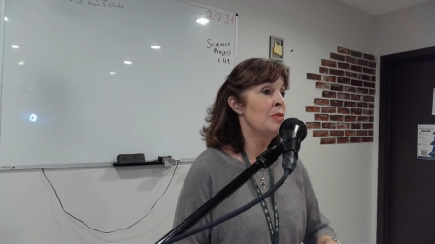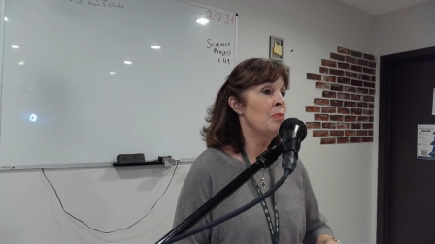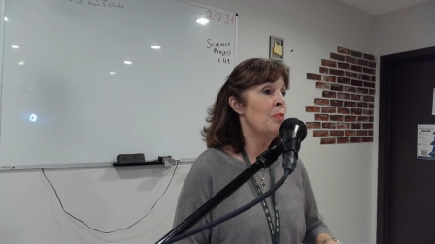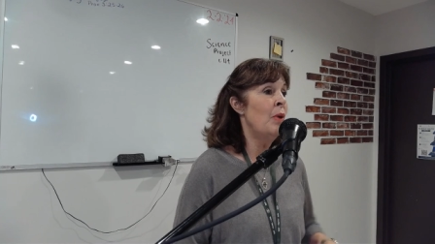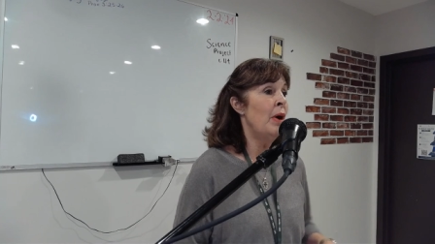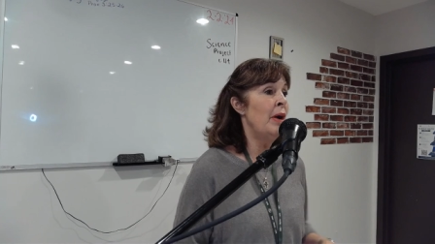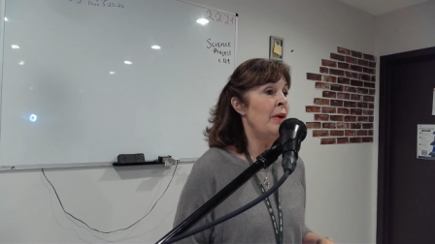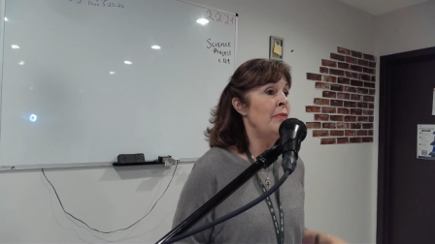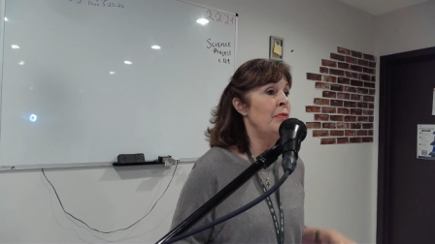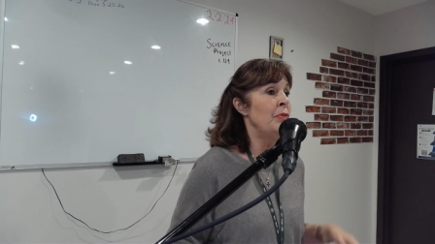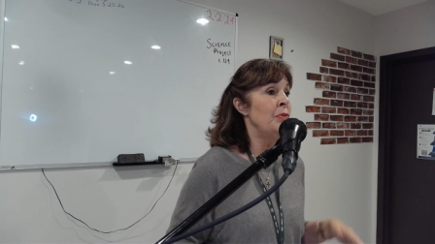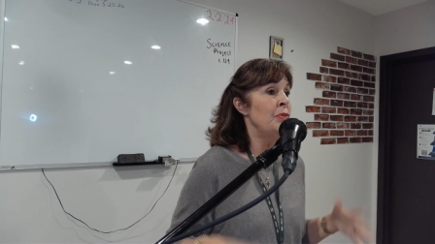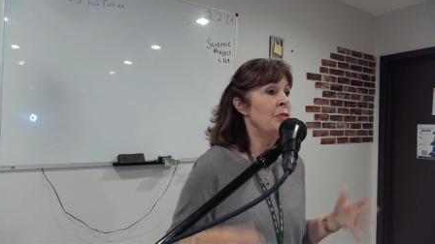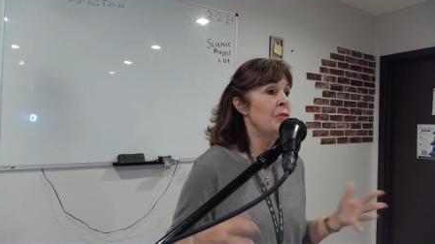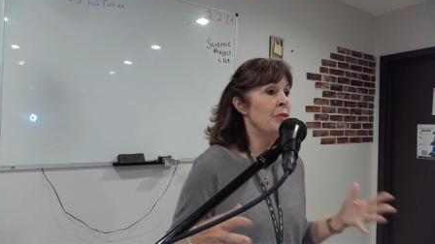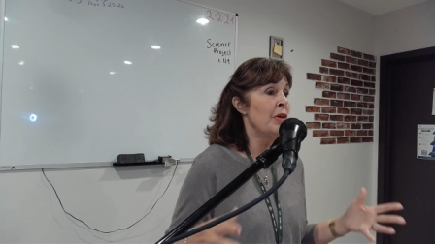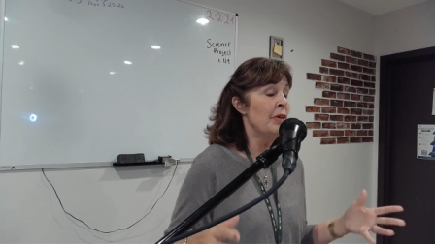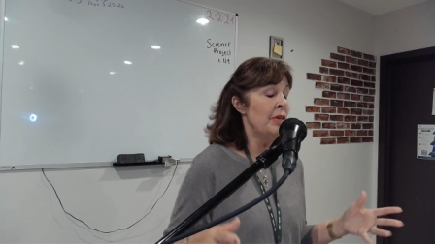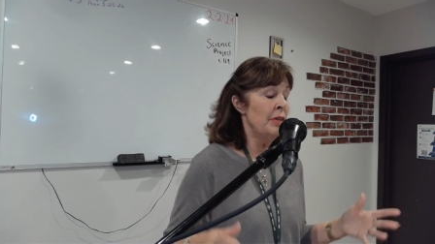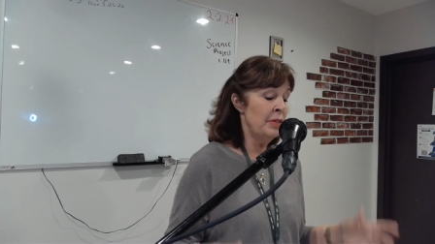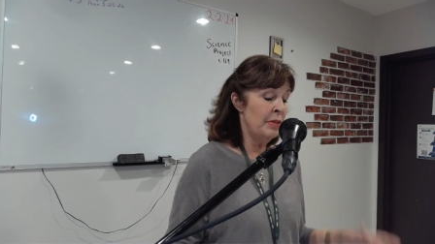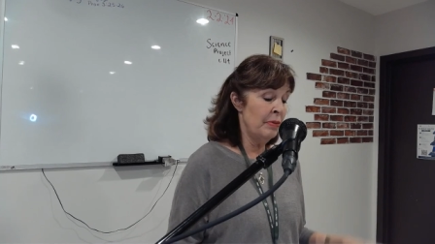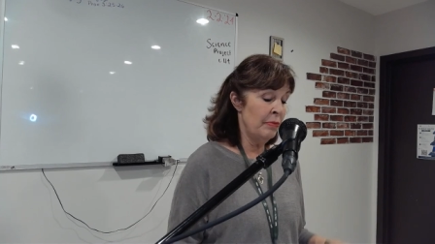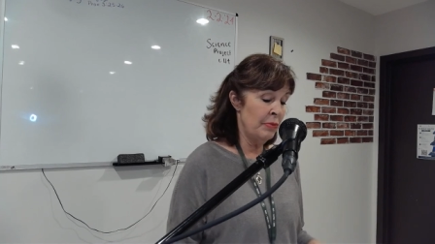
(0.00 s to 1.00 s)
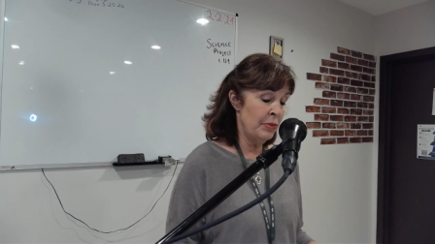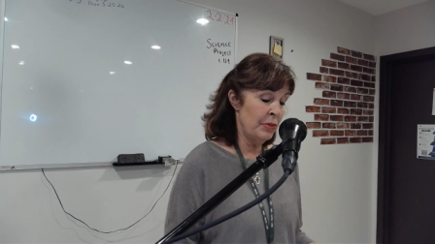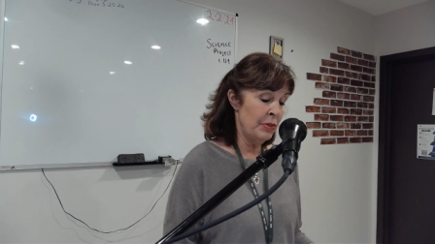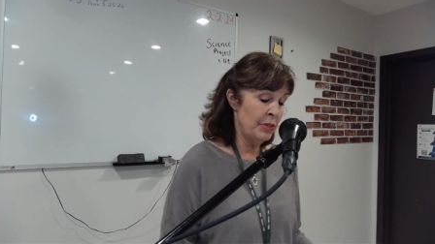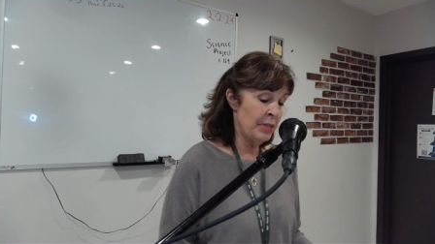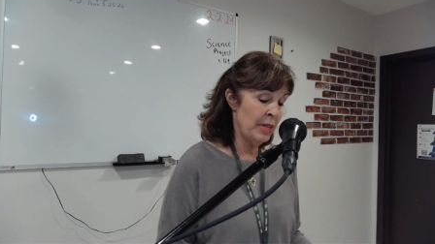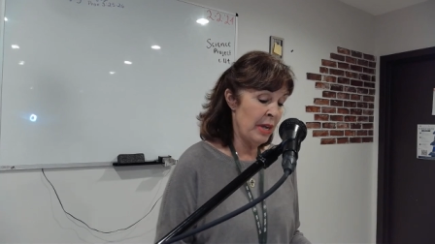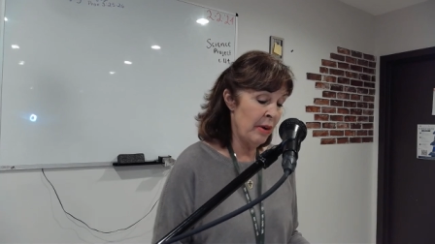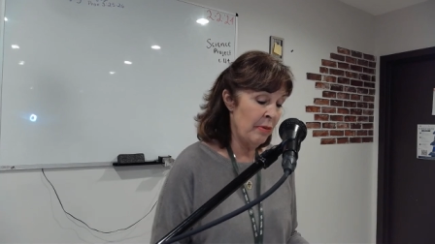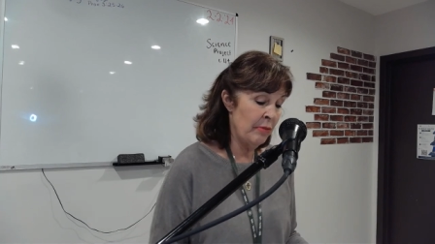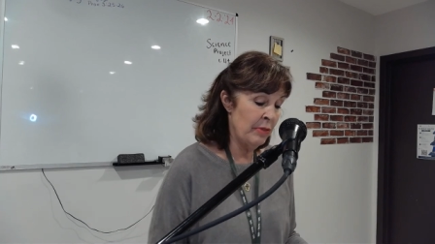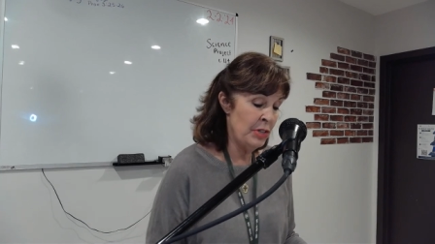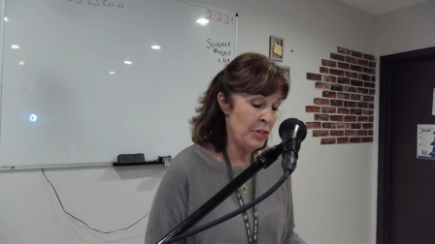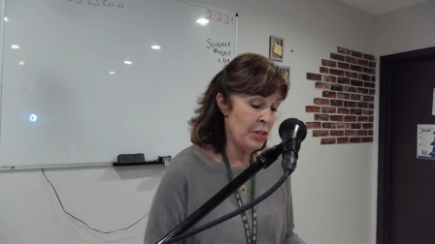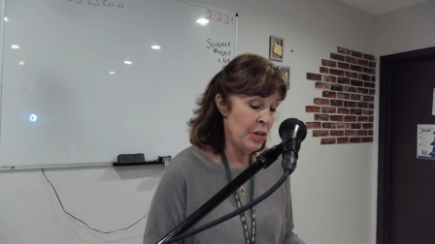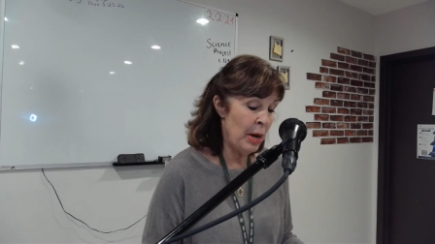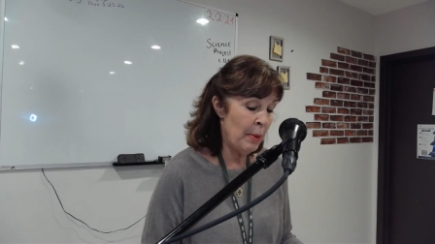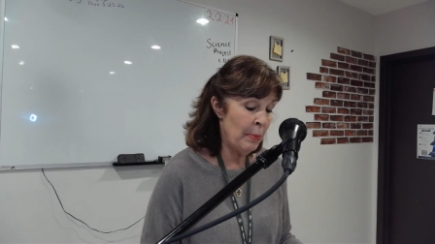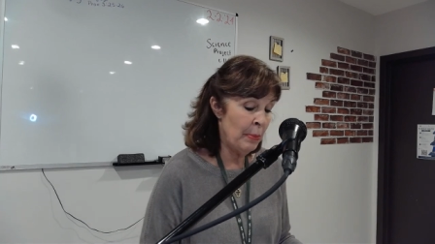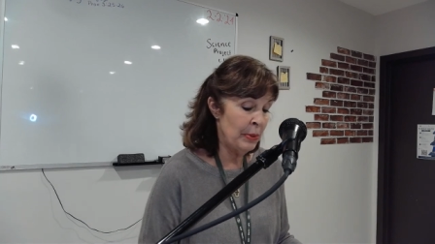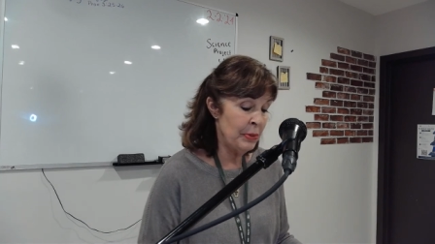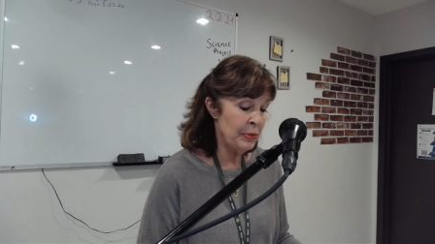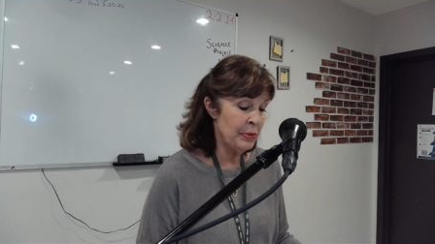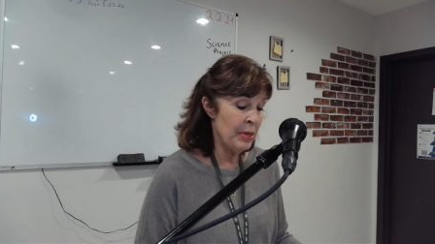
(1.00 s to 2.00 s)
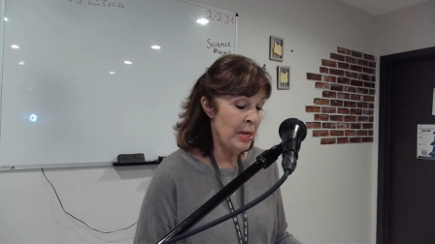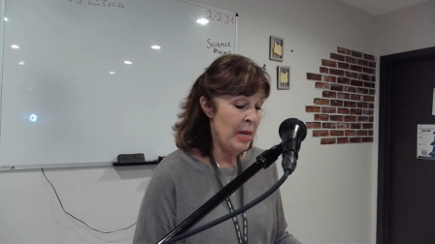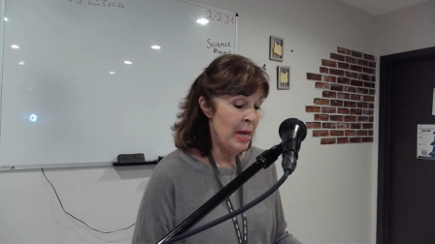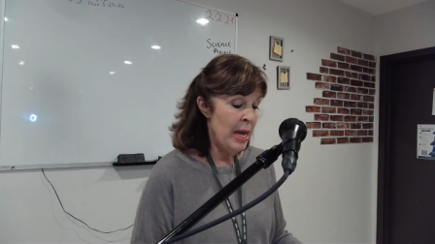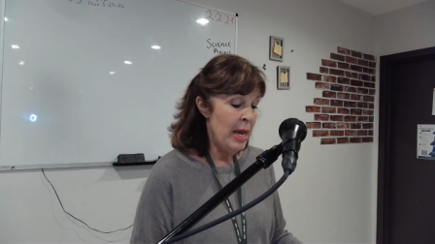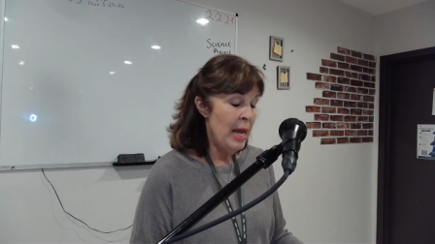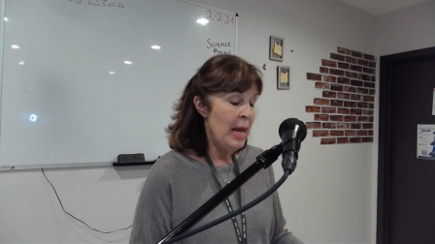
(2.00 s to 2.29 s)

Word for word: wife, who started the first Calvary Chapels.